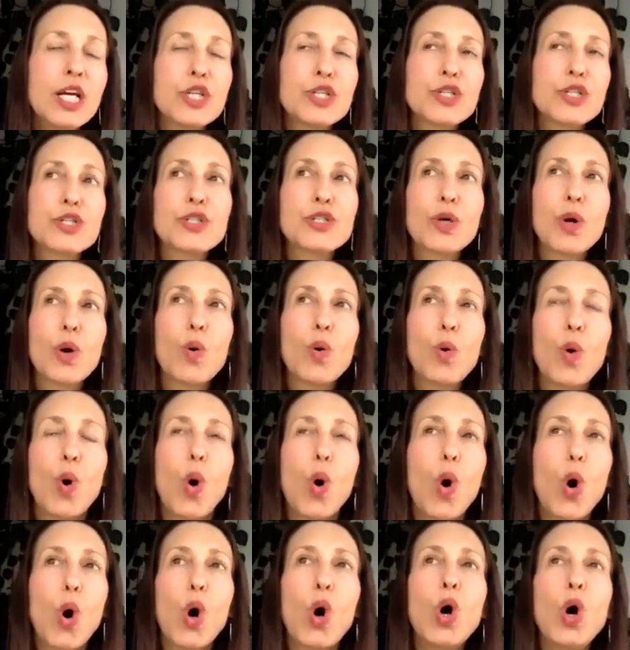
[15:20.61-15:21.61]
So
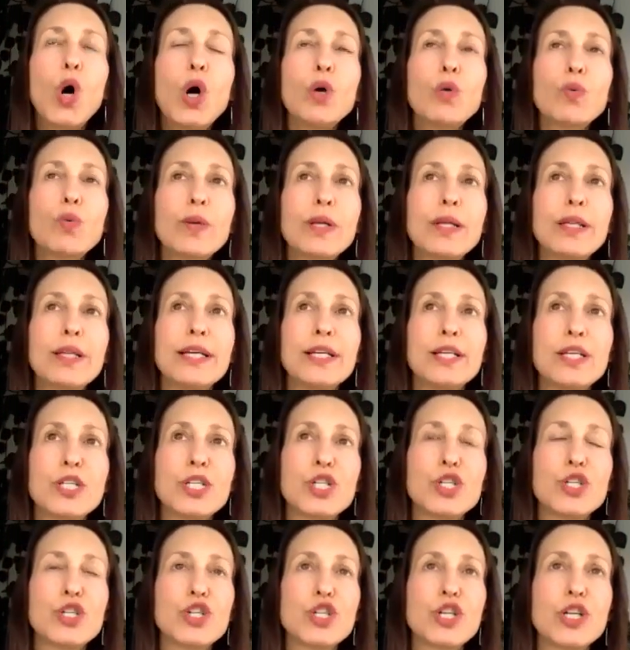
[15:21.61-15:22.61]
all
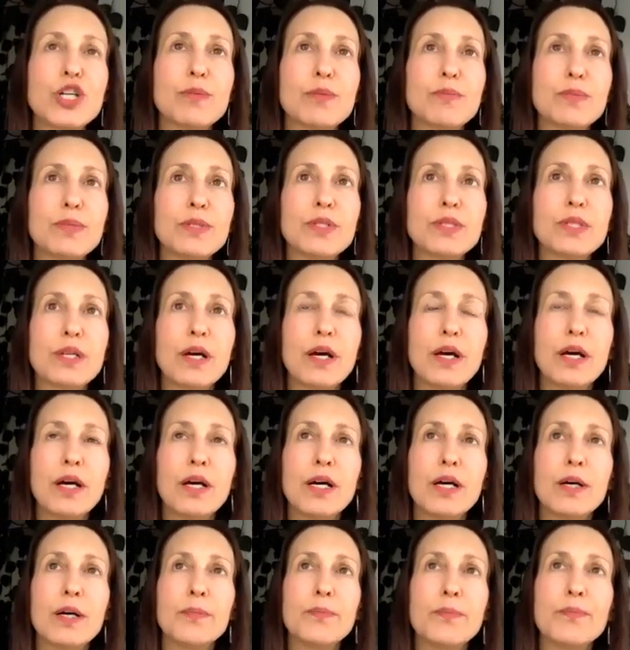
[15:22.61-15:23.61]
relationships,
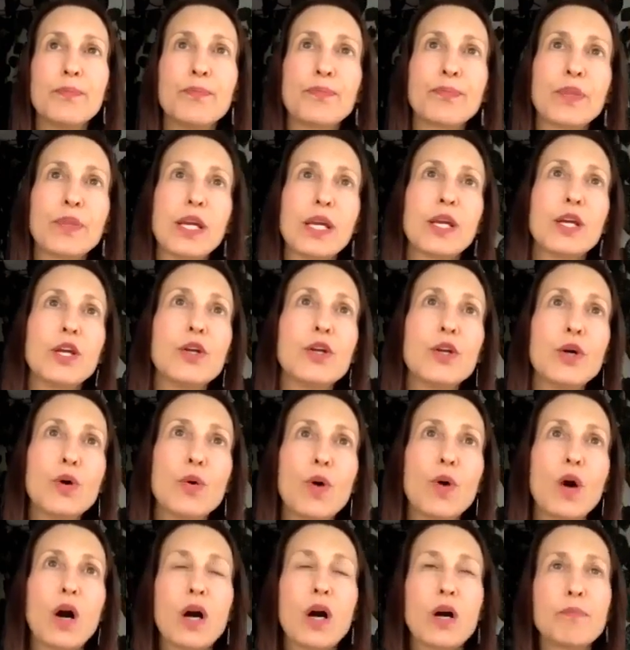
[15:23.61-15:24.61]

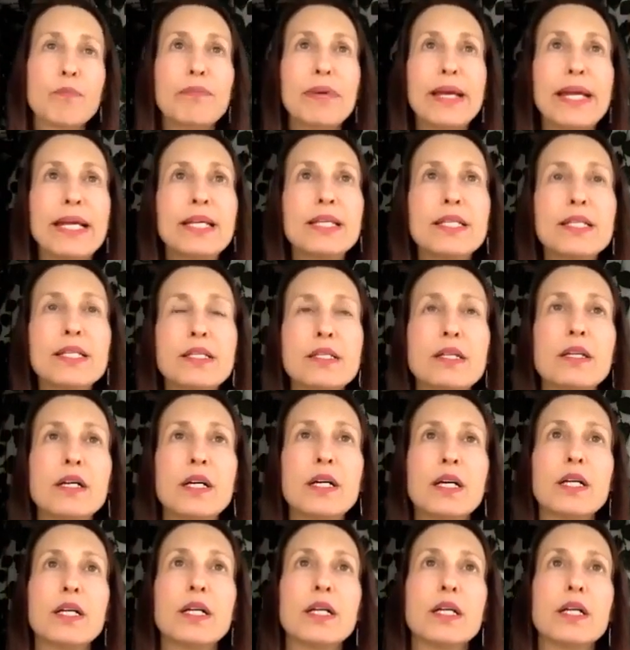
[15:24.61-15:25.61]
are based
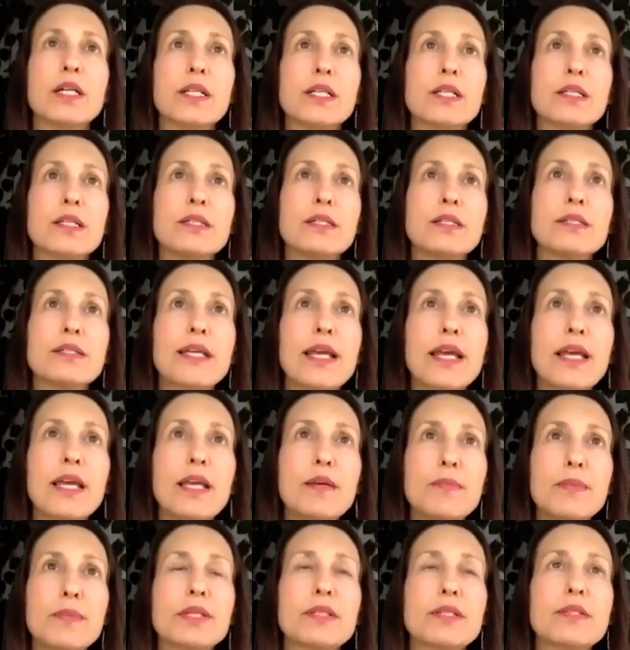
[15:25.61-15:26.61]
on the
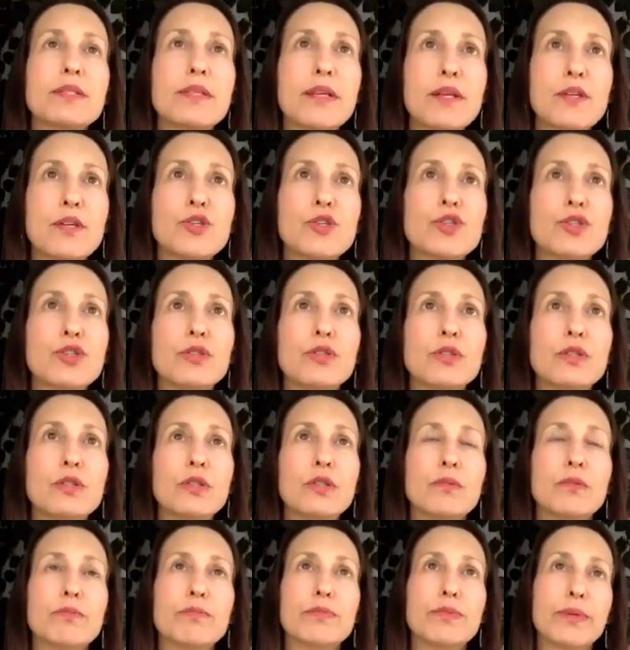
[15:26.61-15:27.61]
same
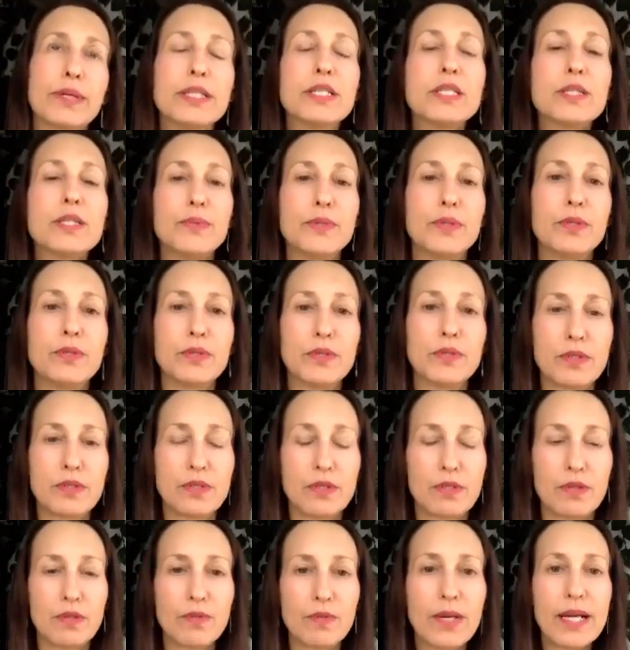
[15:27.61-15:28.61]
essential
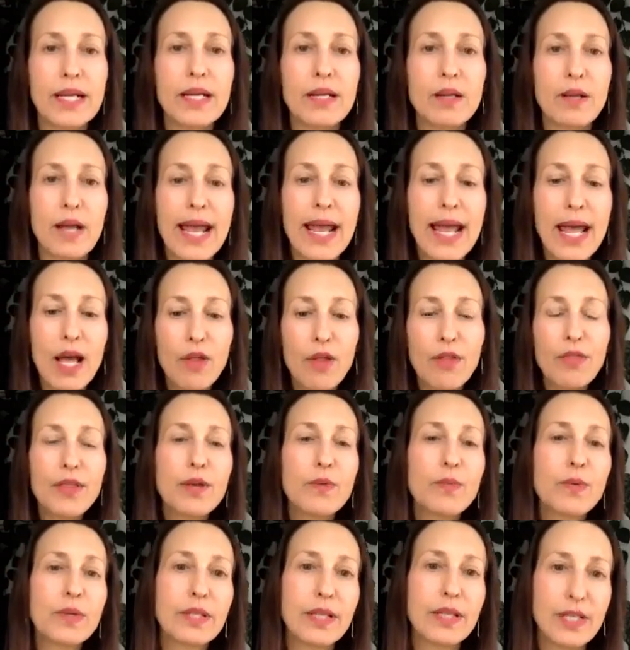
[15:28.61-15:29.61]
principles, right? Healthy
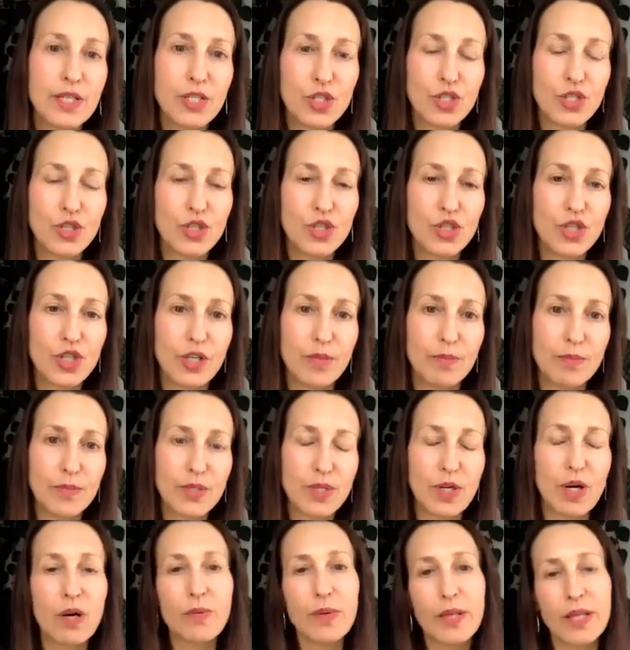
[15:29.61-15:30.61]
relationships
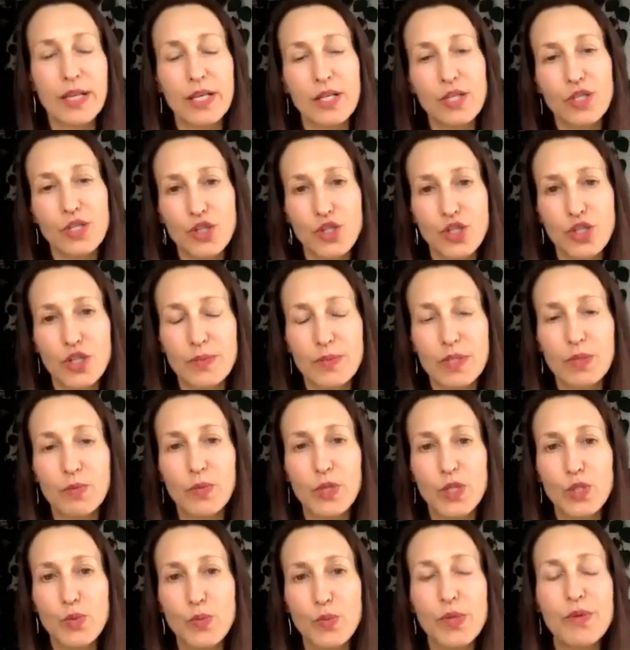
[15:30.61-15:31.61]
are relationships in
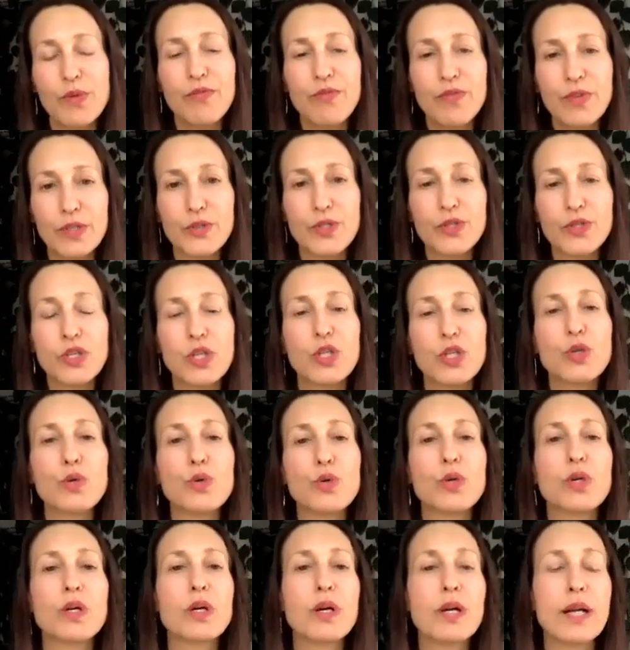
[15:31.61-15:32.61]
which we feel
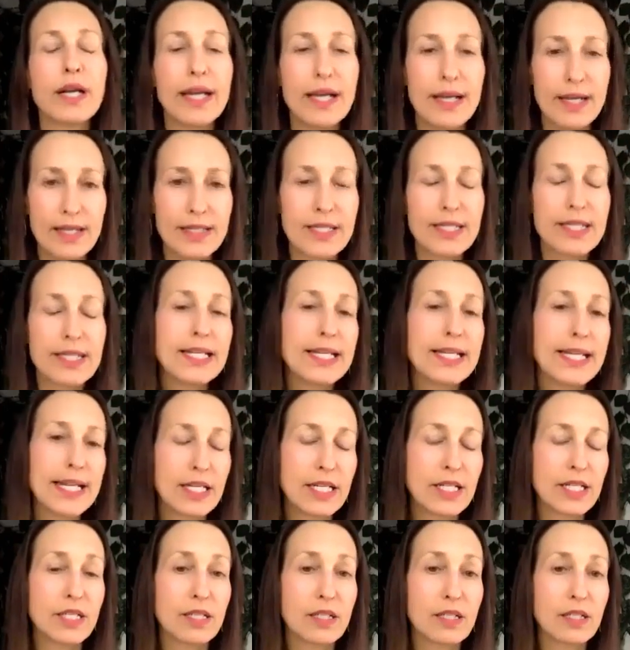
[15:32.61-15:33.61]
secure and
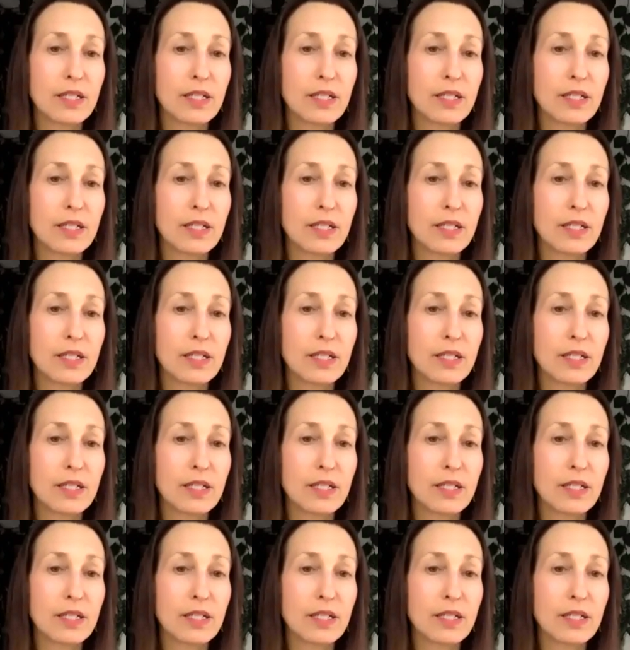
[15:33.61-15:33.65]
connected